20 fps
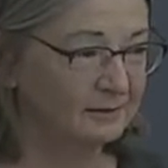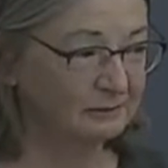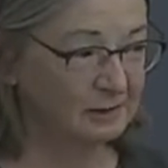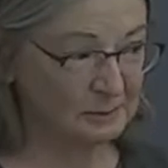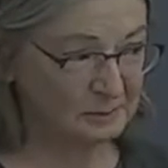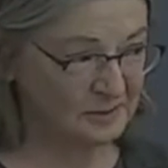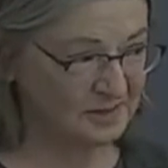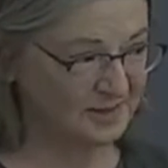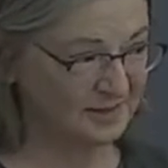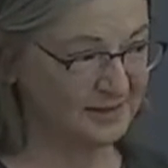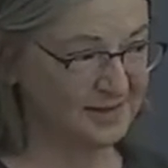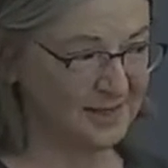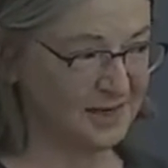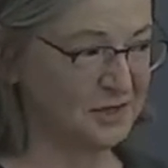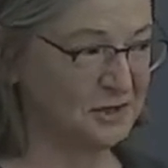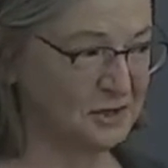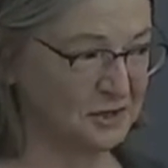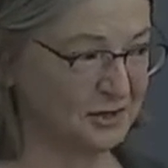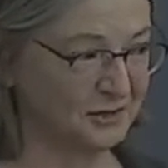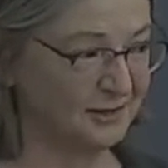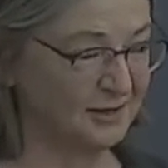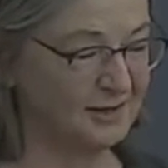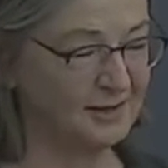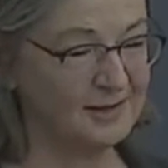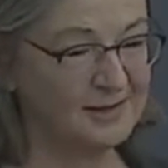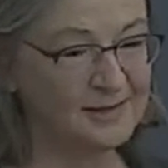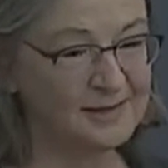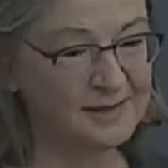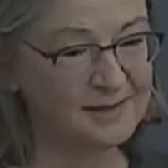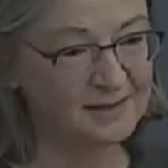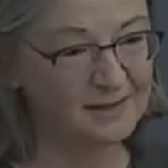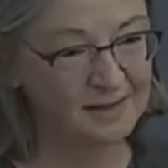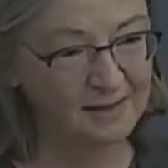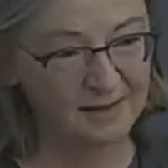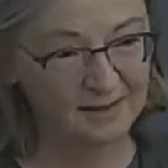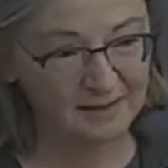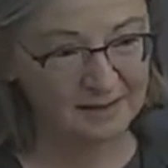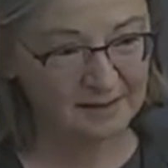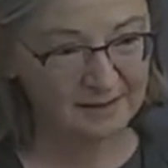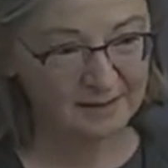representation and its
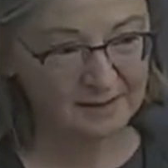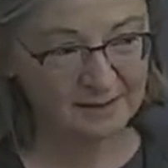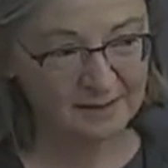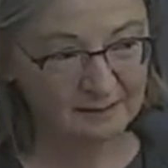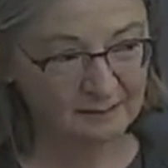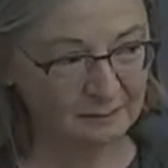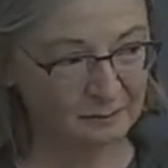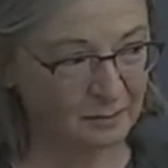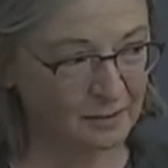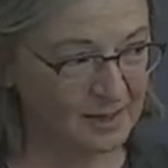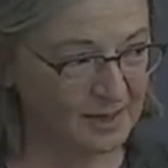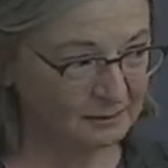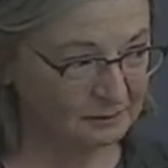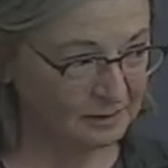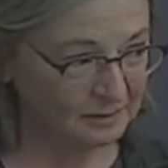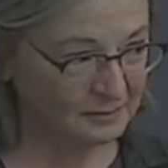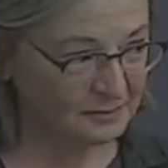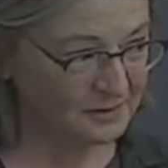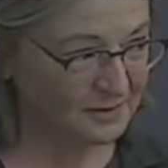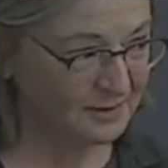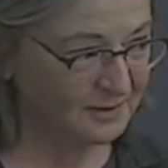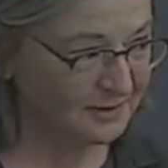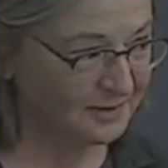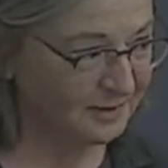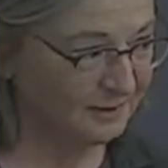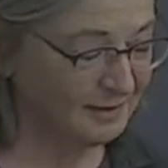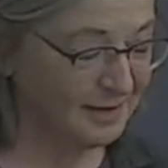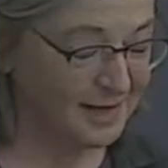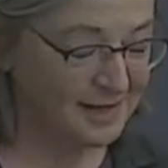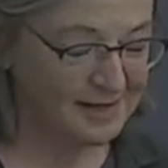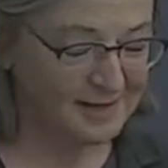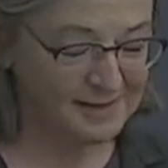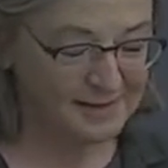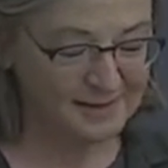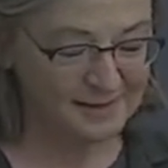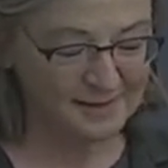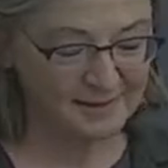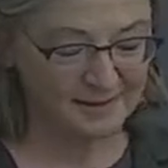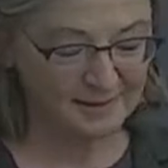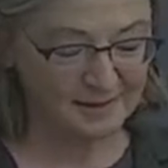problems and
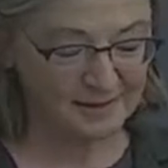delights.